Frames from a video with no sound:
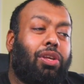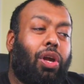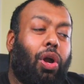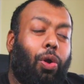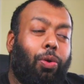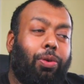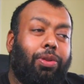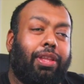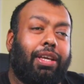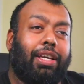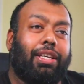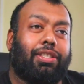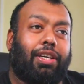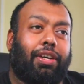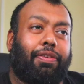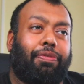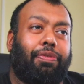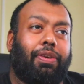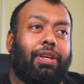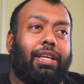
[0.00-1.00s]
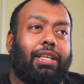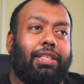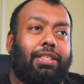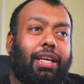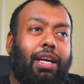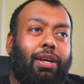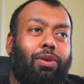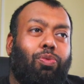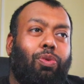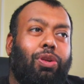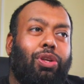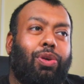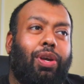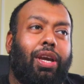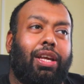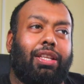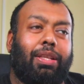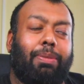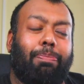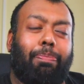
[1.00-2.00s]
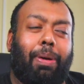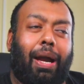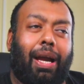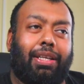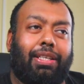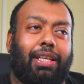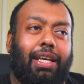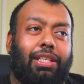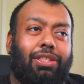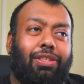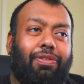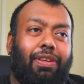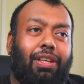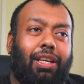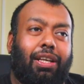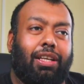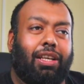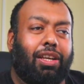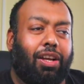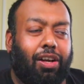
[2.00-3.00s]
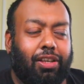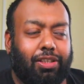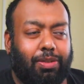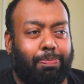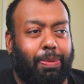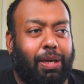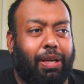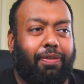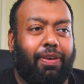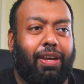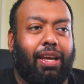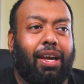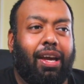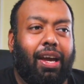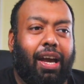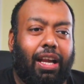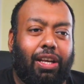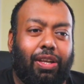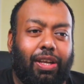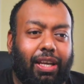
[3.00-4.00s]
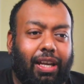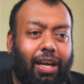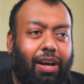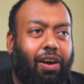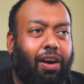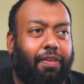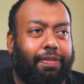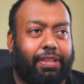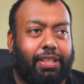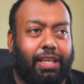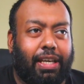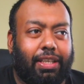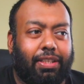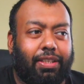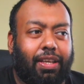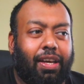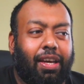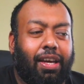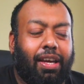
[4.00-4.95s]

Only thing is, I think, is that when you hit the back taste of it, like the last bit of it, and you hear that aftertaste,